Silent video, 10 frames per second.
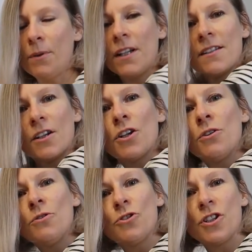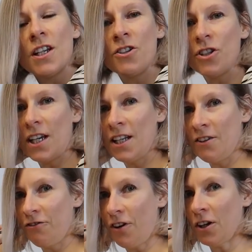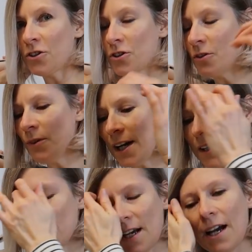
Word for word: but it's a huge change in function-wise,